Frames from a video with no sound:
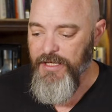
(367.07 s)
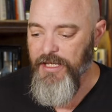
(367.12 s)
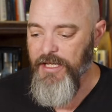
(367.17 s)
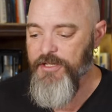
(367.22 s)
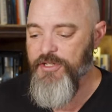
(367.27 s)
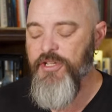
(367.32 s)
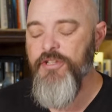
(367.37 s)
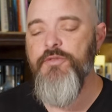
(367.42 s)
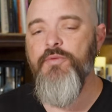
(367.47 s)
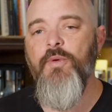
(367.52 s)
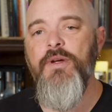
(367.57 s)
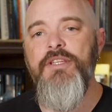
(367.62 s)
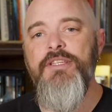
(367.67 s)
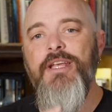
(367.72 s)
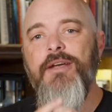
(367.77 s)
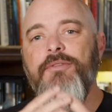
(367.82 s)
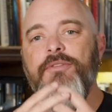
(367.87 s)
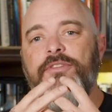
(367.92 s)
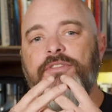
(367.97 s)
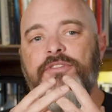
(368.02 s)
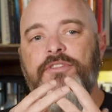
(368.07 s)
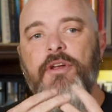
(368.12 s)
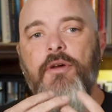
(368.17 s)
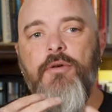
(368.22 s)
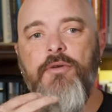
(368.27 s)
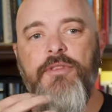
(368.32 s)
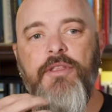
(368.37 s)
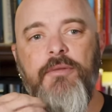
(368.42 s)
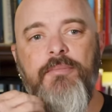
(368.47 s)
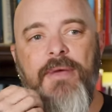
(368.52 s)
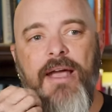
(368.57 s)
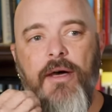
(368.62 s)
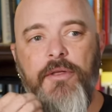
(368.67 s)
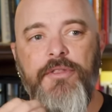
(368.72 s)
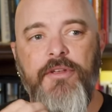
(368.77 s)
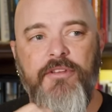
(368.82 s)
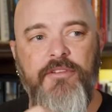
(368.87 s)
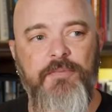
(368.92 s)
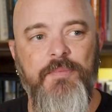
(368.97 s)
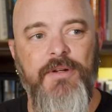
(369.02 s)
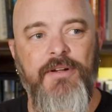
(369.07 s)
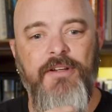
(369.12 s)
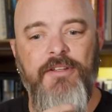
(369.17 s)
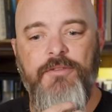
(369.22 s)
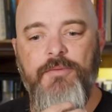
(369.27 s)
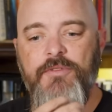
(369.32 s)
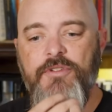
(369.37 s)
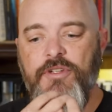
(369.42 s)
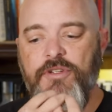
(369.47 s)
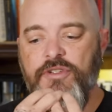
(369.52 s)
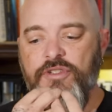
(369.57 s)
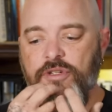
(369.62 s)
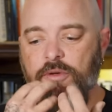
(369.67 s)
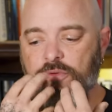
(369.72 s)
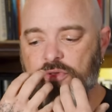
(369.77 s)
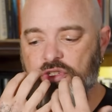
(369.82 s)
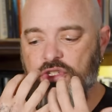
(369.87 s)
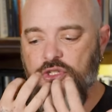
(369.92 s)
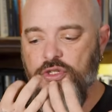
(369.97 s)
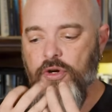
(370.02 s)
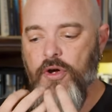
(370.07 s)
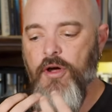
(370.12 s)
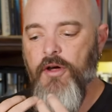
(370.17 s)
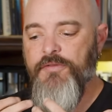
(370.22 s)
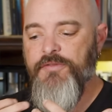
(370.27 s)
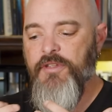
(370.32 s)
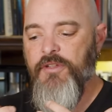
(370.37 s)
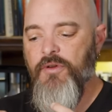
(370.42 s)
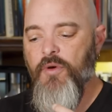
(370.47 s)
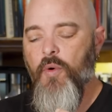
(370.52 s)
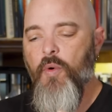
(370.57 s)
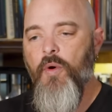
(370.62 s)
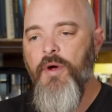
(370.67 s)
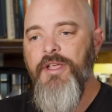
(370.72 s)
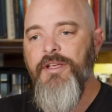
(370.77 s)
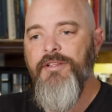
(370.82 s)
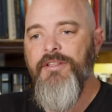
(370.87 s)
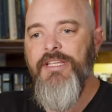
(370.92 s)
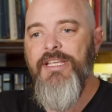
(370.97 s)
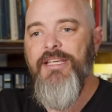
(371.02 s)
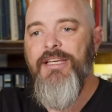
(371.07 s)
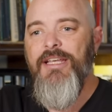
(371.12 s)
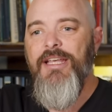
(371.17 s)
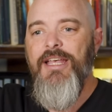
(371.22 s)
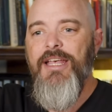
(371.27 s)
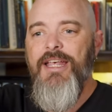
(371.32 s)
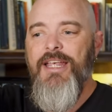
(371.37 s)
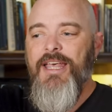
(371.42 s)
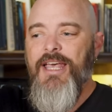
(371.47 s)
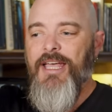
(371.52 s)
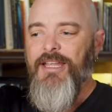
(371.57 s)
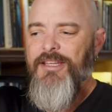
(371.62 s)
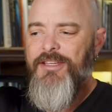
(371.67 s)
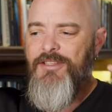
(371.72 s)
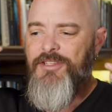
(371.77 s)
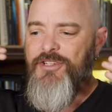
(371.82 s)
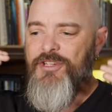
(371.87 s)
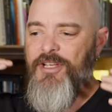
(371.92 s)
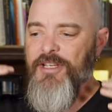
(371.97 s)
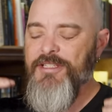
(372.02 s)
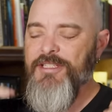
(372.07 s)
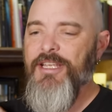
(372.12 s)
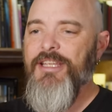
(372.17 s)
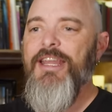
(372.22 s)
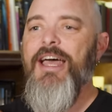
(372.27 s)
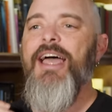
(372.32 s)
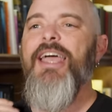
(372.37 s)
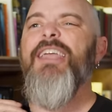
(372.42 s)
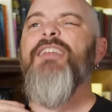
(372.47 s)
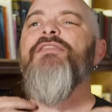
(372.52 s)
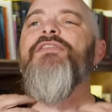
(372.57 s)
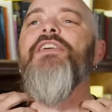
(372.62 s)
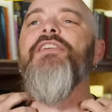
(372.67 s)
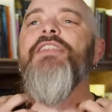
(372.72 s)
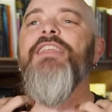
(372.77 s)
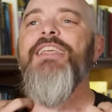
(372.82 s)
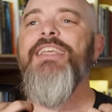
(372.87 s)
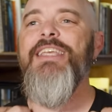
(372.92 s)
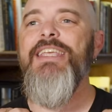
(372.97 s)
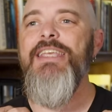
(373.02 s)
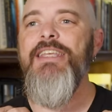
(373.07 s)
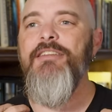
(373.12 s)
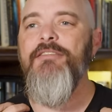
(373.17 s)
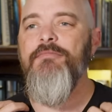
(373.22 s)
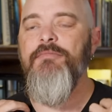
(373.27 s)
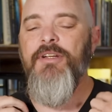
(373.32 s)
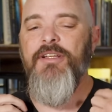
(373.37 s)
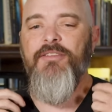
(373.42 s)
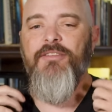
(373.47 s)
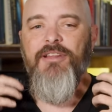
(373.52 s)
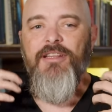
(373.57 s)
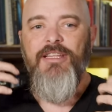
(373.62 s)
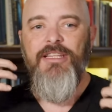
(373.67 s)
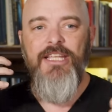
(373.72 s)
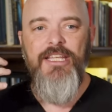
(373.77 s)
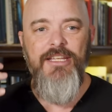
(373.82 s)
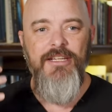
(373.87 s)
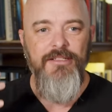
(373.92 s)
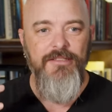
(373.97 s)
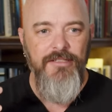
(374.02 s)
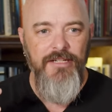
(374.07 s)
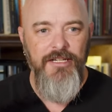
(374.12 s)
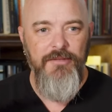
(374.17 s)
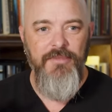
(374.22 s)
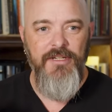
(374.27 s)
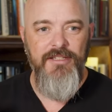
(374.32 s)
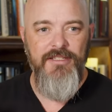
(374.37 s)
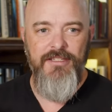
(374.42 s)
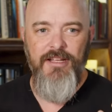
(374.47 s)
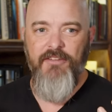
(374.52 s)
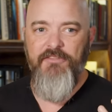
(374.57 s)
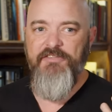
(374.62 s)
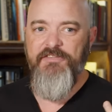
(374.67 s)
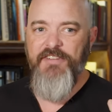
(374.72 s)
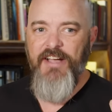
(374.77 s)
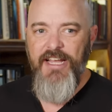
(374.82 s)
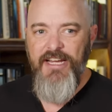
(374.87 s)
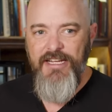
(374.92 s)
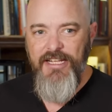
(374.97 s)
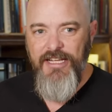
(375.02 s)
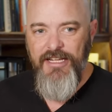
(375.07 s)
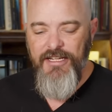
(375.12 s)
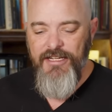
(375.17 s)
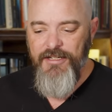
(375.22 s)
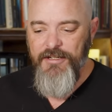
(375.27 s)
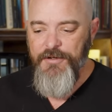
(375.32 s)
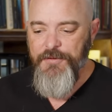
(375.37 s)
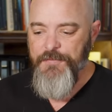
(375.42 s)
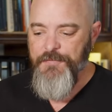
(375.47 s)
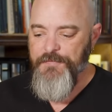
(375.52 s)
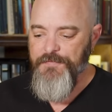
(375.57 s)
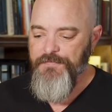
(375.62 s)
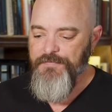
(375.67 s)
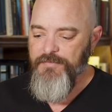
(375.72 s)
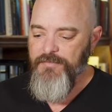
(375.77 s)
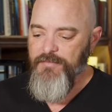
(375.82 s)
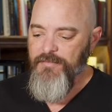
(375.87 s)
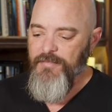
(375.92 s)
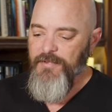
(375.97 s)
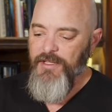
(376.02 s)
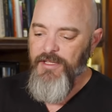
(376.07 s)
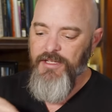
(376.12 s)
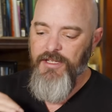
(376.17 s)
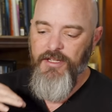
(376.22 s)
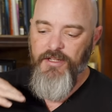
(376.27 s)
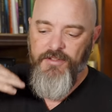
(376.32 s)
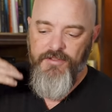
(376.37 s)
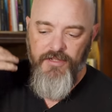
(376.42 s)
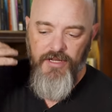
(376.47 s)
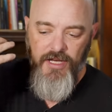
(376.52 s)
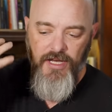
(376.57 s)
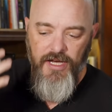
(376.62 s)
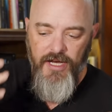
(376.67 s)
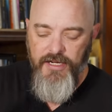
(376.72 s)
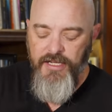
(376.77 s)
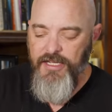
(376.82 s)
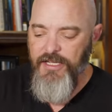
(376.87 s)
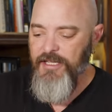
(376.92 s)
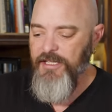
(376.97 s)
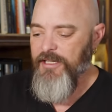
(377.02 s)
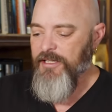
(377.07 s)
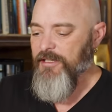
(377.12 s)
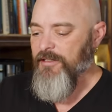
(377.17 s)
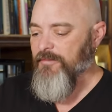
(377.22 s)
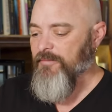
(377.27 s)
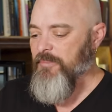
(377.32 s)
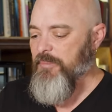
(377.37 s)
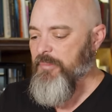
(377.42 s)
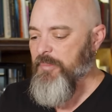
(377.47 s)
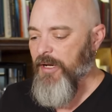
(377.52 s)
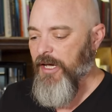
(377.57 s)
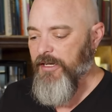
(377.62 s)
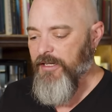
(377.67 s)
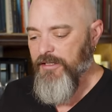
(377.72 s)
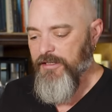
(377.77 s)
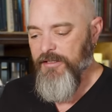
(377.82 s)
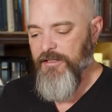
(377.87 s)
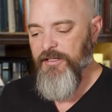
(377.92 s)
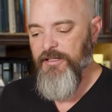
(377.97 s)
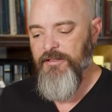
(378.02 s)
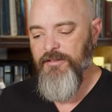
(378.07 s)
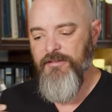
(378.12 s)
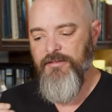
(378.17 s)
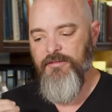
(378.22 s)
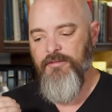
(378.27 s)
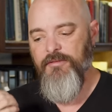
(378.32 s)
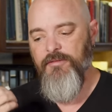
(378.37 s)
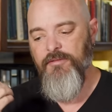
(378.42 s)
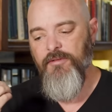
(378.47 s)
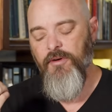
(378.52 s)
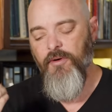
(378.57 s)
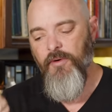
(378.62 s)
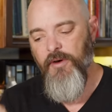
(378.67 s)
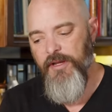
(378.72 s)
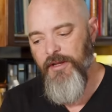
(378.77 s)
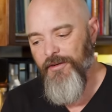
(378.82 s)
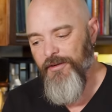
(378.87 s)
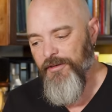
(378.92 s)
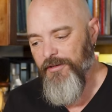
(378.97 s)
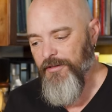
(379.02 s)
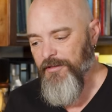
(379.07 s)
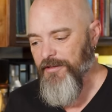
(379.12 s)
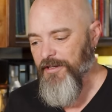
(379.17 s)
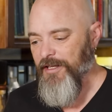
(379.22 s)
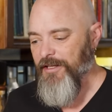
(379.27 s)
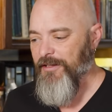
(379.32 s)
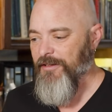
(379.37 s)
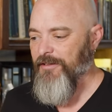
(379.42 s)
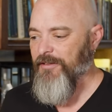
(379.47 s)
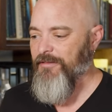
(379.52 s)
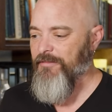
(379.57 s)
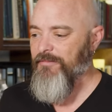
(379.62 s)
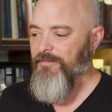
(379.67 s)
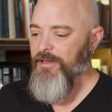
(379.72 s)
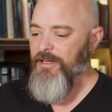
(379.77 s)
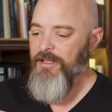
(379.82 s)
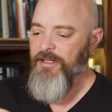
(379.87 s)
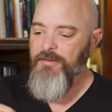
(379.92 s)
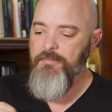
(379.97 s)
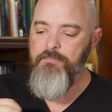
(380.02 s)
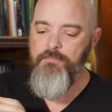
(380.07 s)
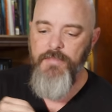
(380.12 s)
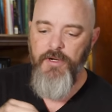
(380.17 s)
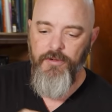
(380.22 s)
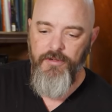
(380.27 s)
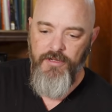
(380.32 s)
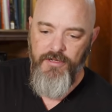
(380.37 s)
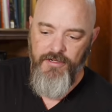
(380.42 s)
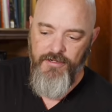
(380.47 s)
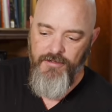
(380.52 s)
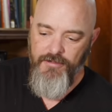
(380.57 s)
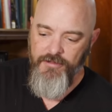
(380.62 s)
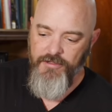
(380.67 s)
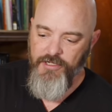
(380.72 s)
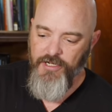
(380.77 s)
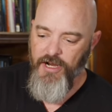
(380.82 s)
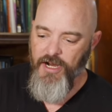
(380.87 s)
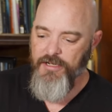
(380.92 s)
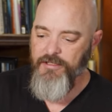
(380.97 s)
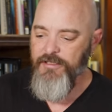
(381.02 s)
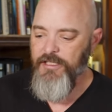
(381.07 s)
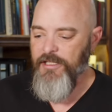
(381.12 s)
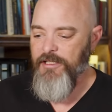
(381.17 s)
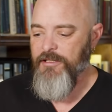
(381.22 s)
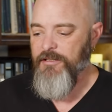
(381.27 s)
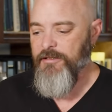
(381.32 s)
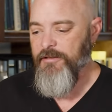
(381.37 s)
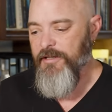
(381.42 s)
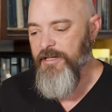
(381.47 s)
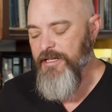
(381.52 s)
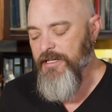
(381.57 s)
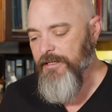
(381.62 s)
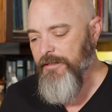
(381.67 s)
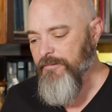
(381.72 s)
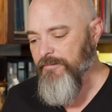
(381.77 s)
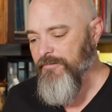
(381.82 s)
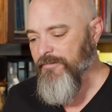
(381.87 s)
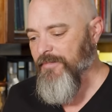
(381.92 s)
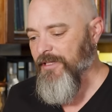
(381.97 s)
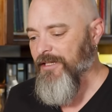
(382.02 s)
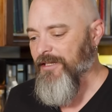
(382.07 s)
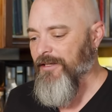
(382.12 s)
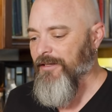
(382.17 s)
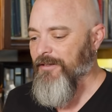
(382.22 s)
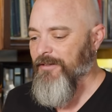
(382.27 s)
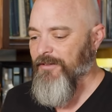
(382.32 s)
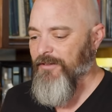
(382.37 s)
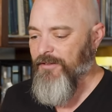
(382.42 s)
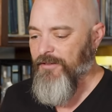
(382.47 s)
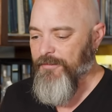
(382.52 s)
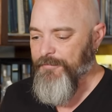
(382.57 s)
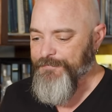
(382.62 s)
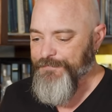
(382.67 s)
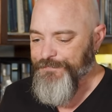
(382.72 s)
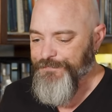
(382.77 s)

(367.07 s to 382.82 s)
it just went down so the mouth experience was just so soft and oily and it's just, and I can feel the heat, but it's lingering, but it's not fighting. It's honey and butter and oil and milk chocolate cream and